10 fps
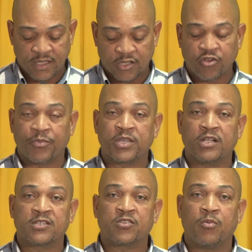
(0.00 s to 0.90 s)
A
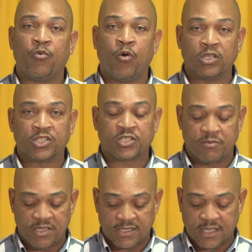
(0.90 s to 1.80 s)
tropical storm watch
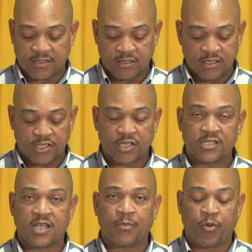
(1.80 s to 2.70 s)
means that
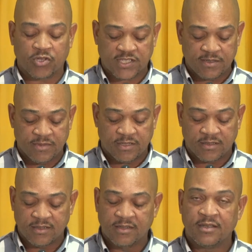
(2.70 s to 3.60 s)
conditions are possible